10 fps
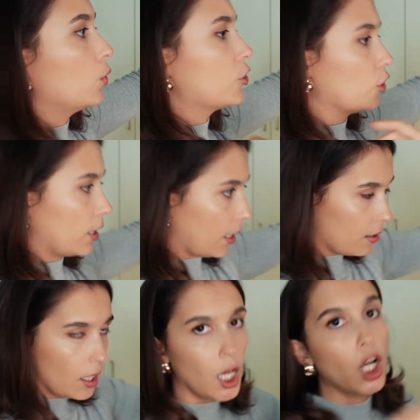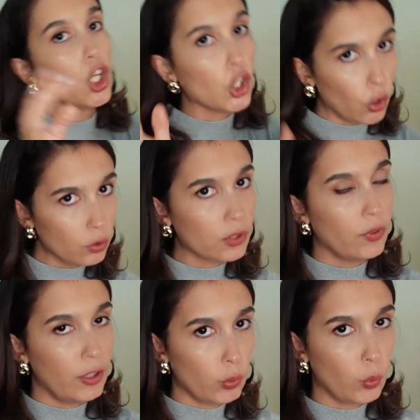which again goes
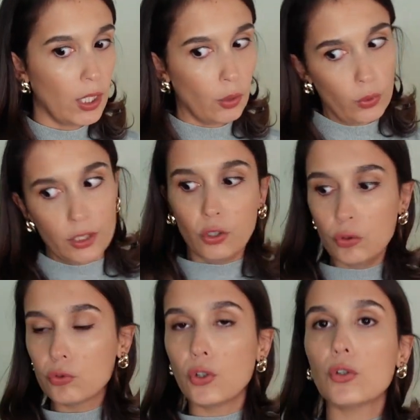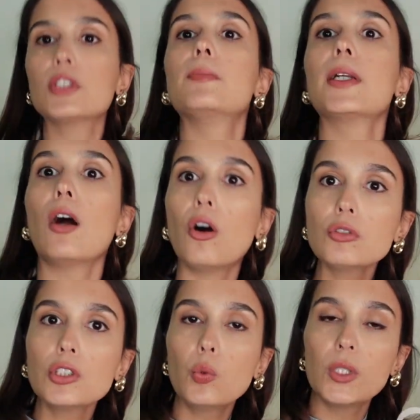very well with neutrals, but
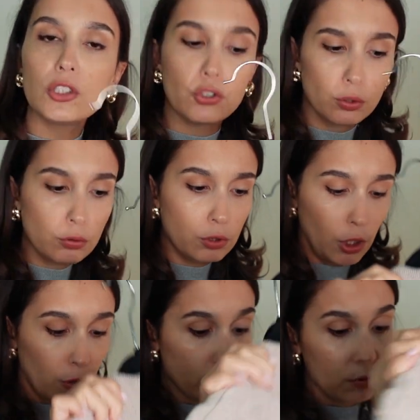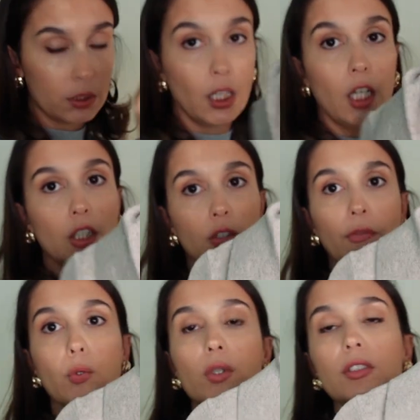also with jewel tones. So
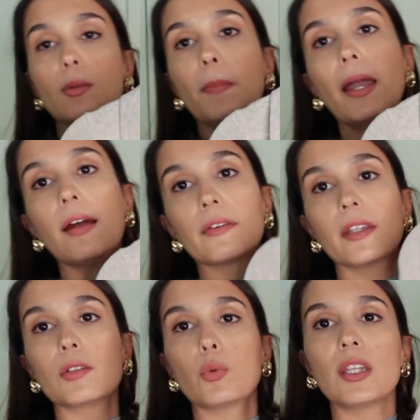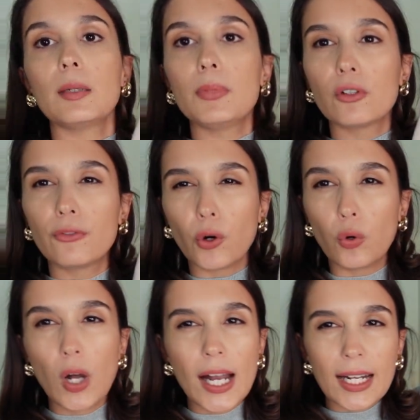if you want to pair this with a beautiful
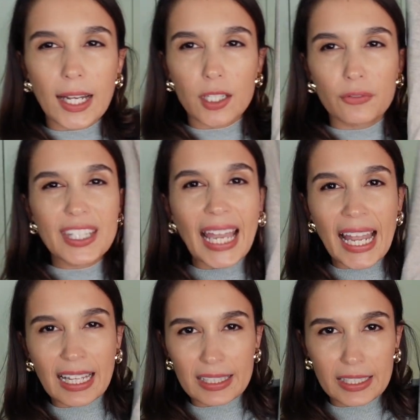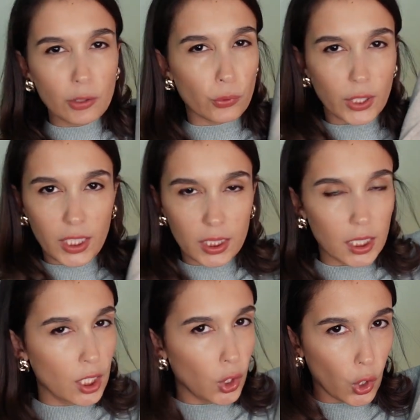kind of Kelly
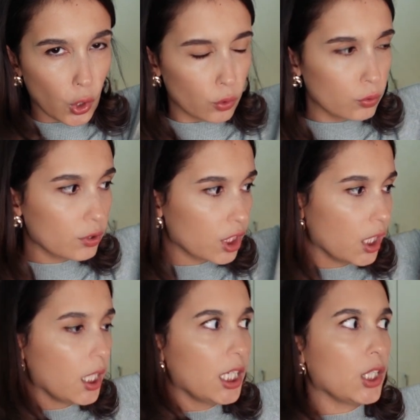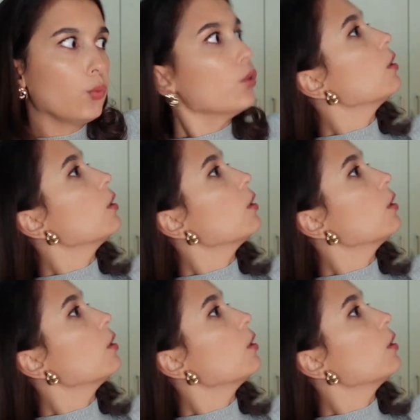green coat, it would